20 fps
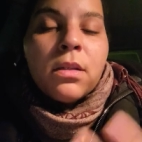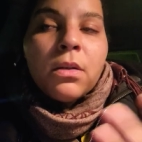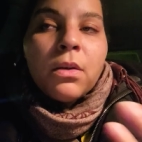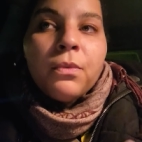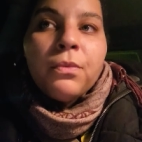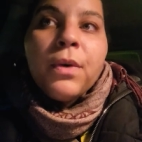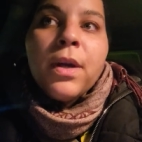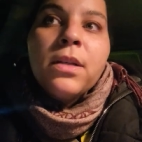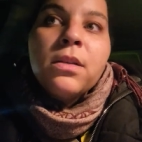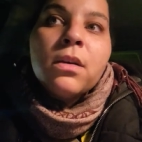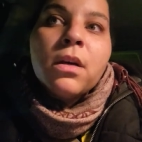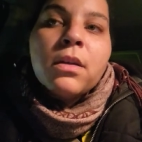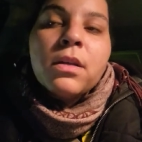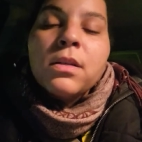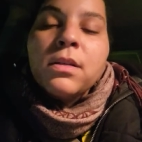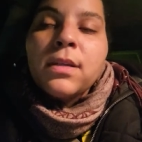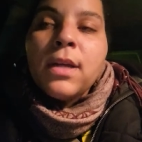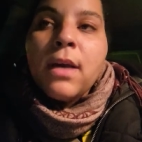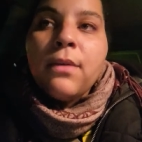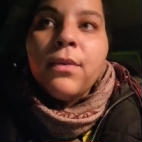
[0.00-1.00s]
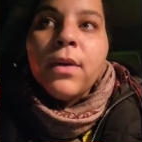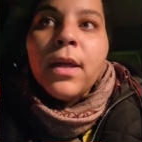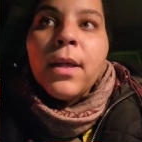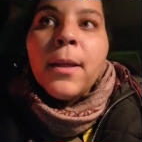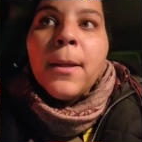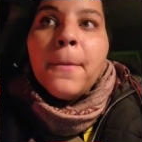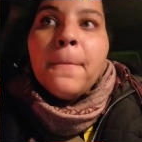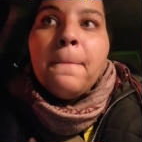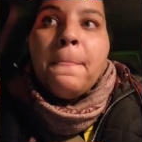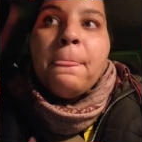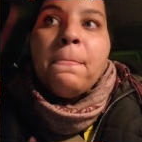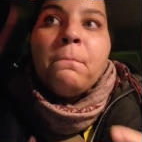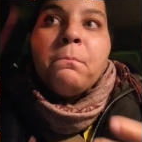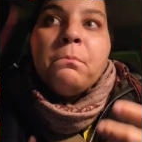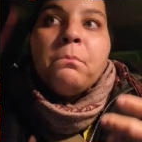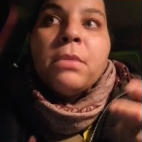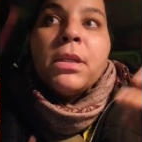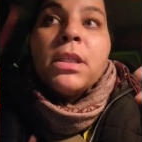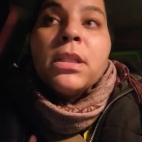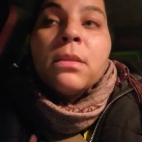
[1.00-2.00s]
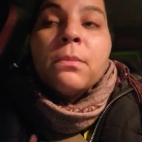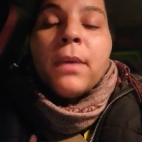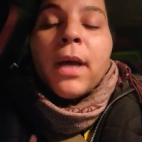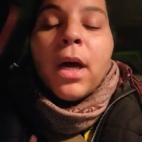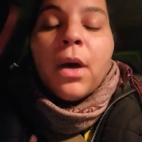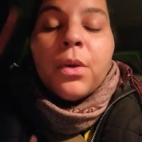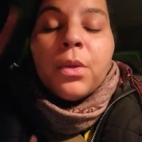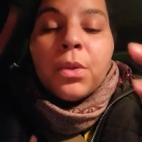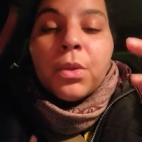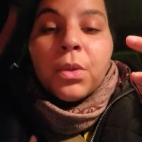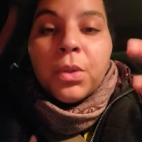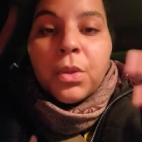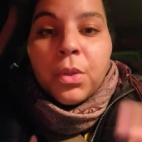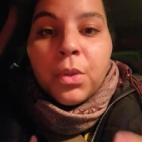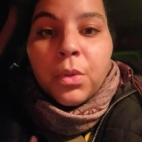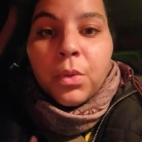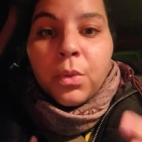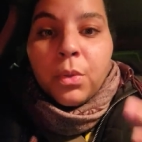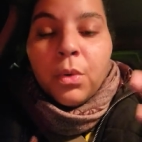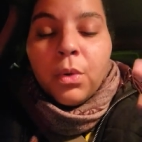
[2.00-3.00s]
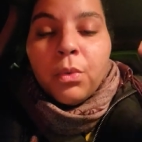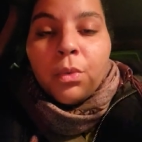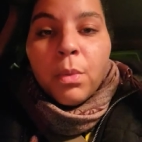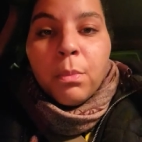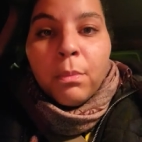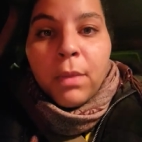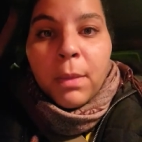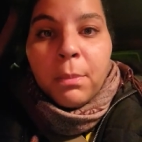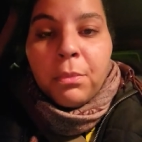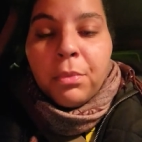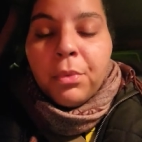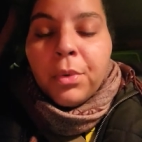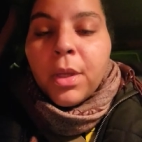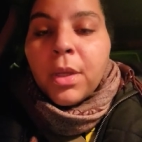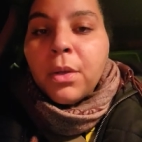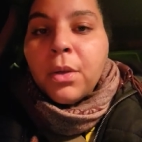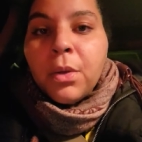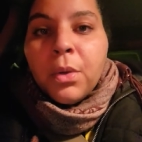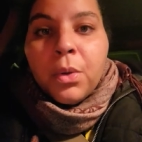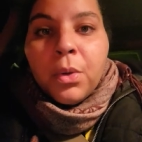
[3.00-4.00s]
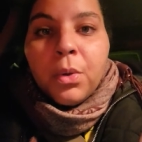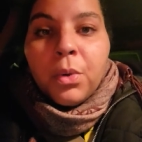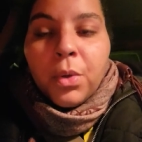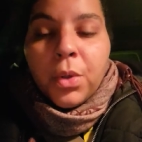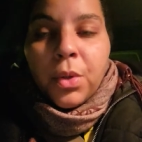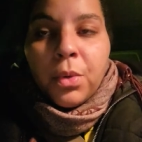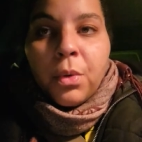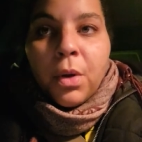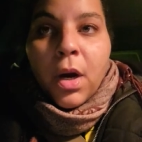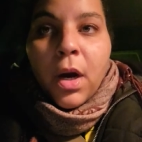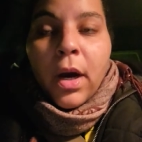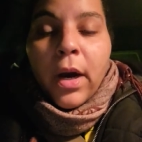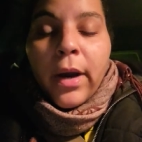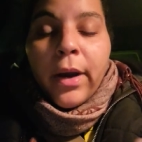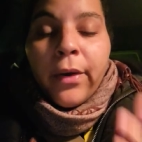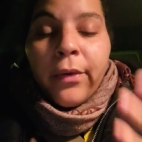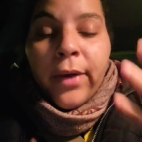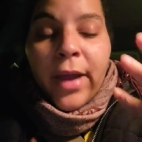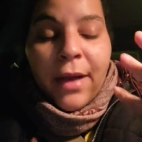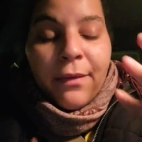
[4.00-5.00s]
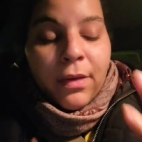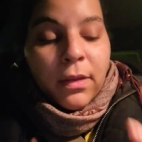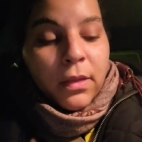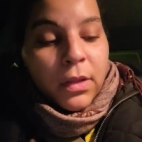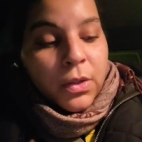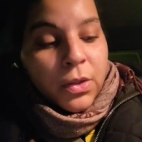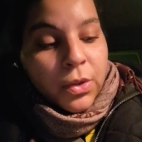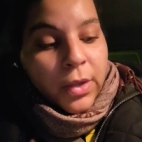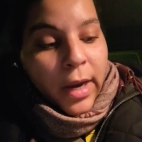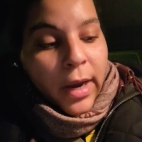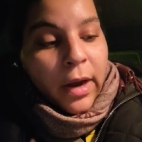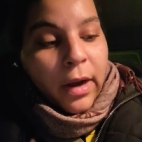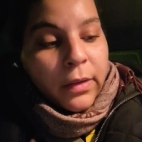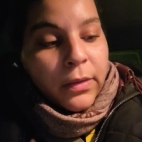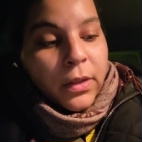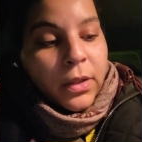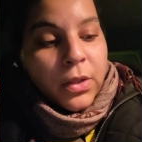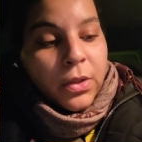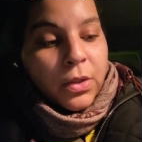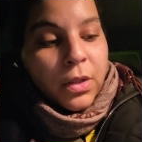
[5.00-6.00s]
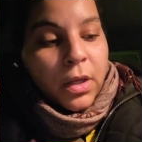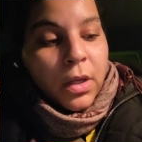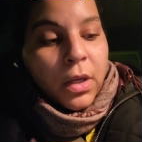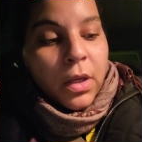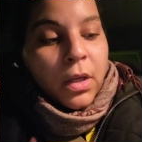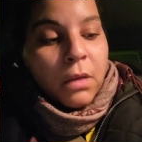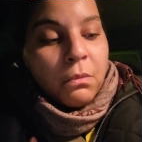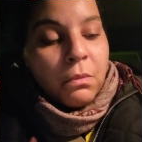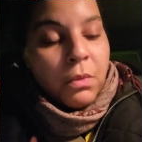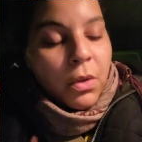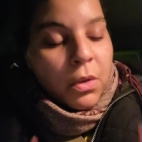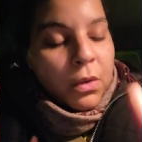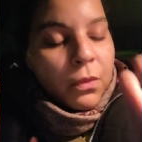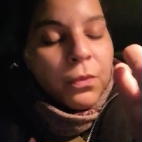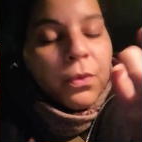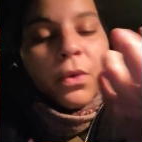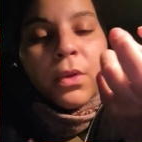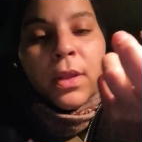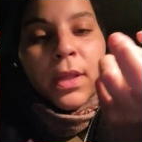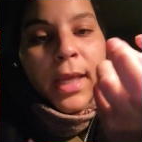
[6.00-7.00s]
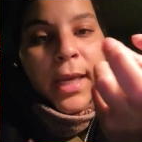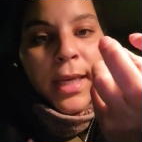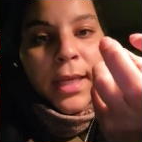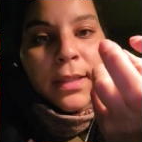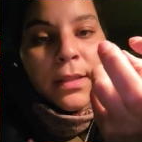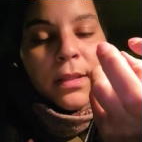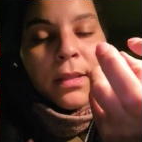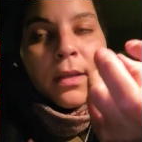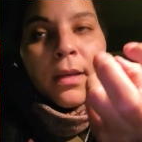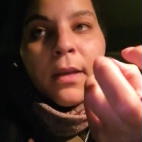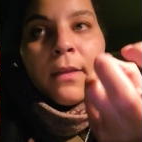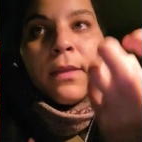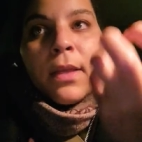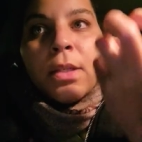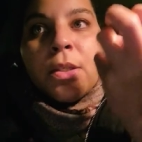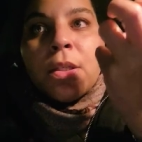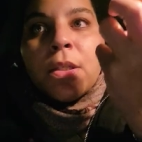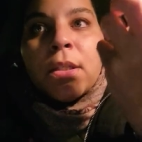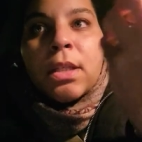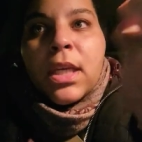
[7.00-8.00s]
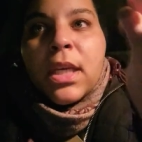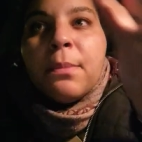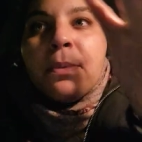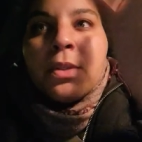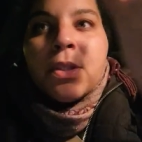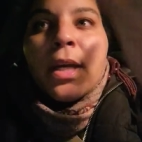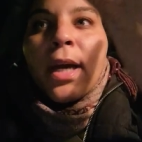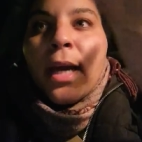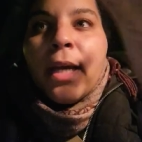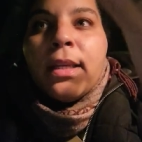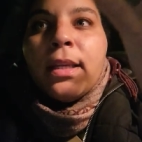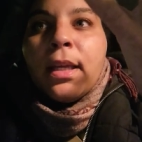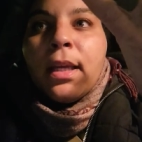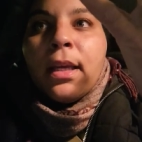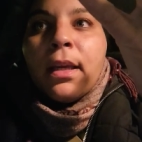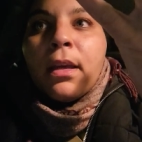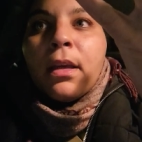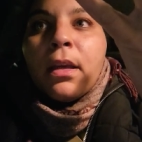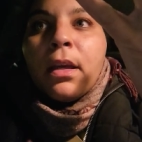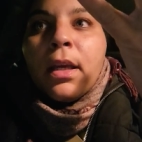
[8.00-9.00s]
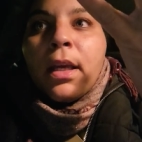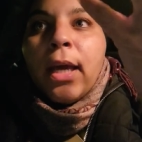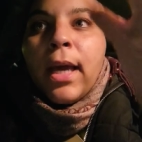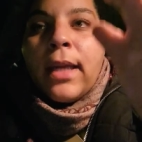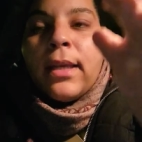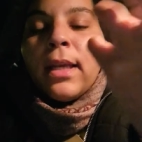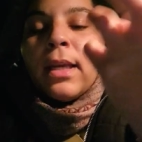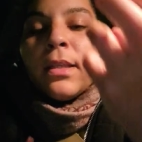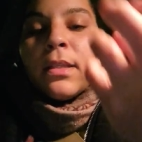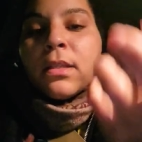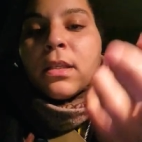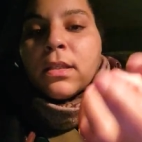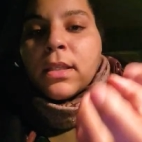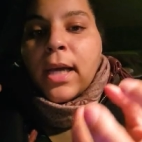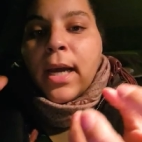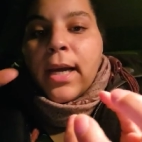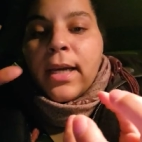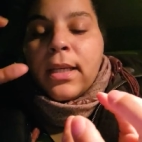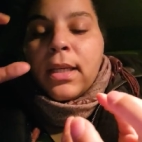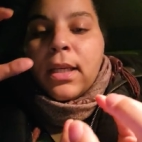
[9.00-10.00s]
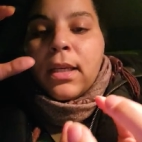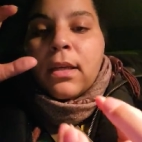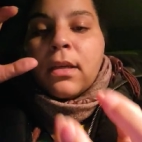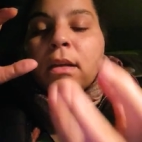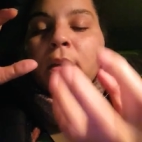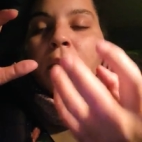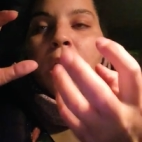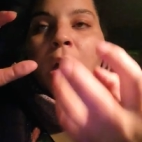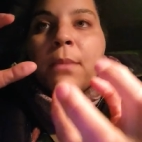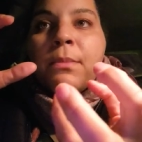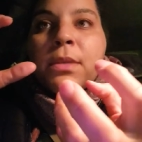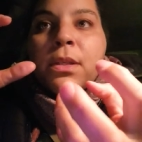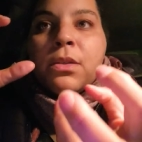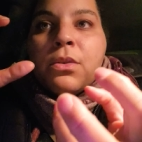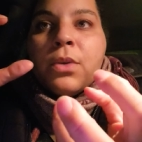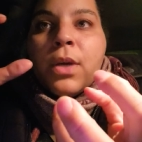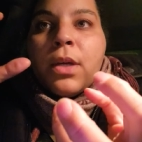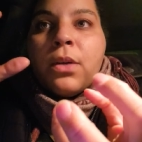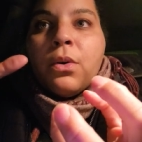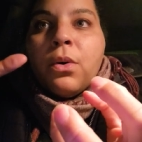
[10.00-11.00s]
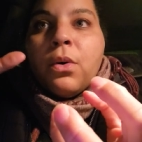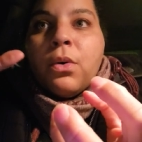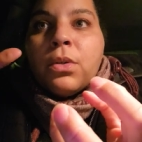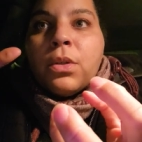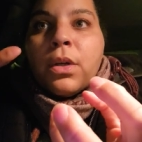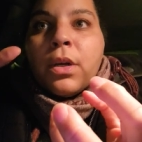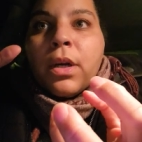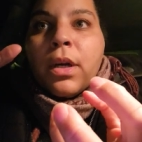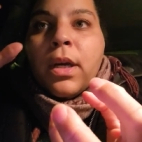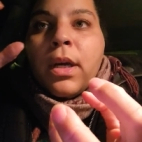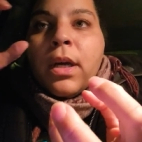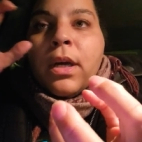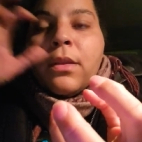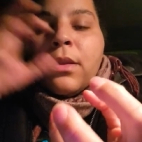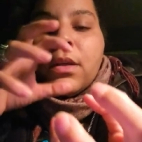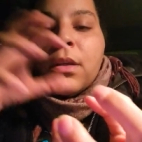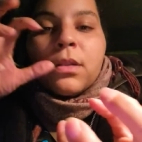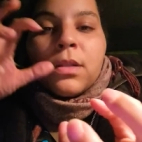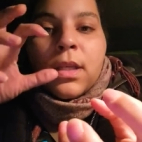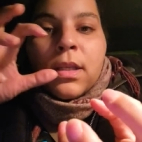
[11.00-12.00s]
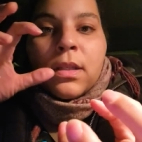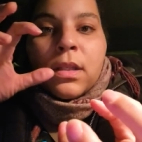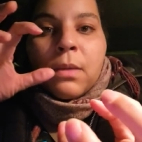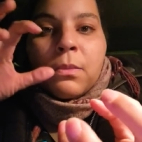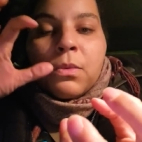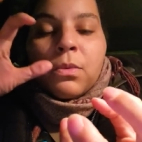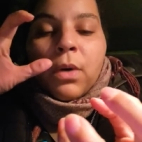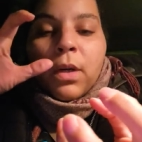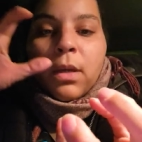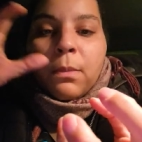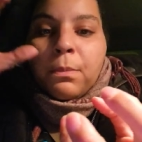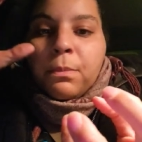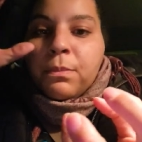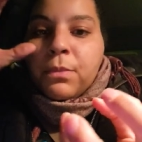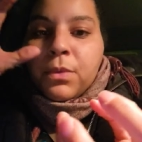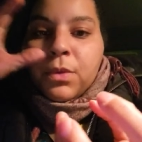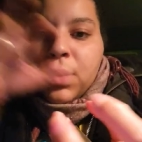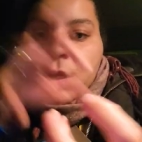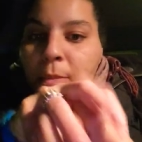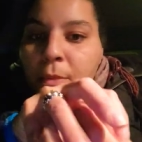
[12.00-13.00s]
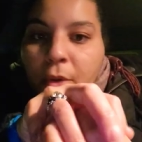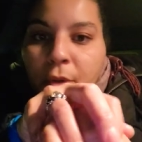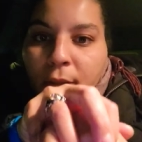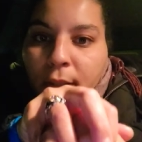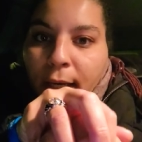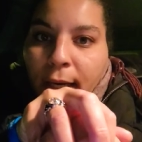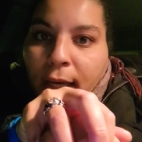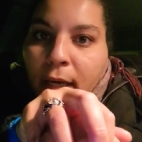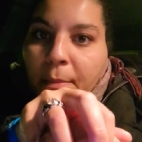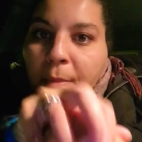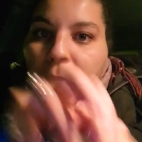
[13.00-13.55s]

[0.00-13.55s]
and your friends, all this stuff. But it's about you remembering who you are, having this childish, beautiful light that just keeps shining. And as society comes, as you get older, their systems want to dim your light,